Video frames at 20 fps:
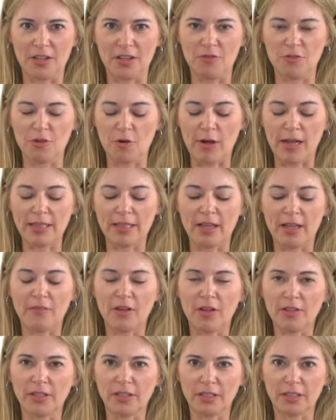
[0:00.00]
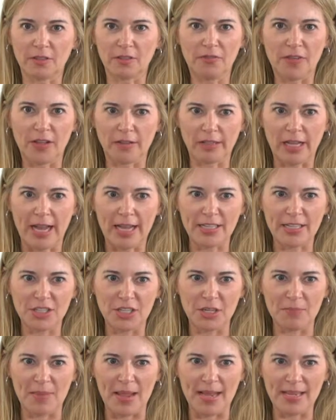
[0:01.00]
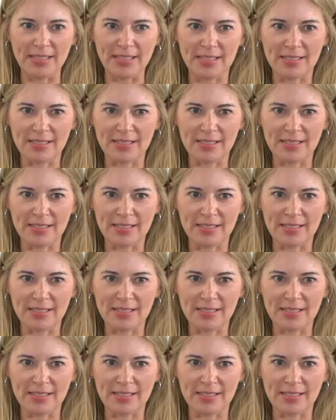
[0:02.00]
You know I love all the little felt guys she makes.